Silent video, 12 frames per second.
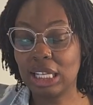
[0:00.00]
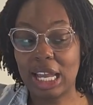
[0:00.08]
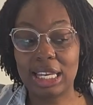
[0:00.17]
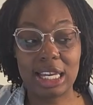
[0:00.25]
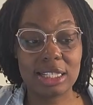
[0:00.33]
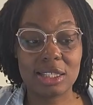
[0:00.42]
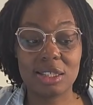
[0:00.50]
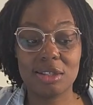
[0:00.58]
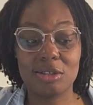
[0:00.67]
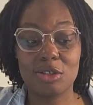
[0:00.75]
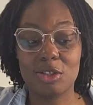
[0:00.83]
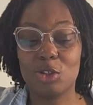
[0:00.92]
I guess,
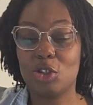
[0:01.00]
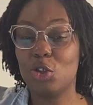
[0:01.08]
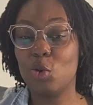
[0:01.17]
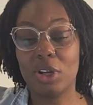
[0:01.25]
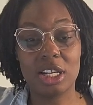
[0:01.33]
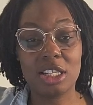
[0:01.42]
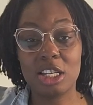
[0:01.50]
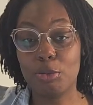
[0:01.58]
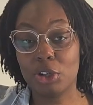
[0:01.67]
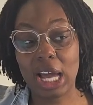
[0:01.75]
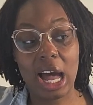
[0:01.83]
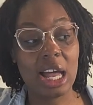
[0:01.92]
doing a deeper
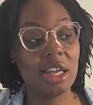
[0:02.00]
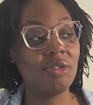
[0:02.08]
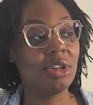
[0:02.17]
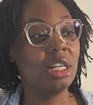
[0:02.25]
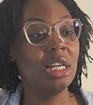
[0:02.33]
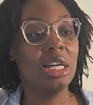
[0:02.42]
dive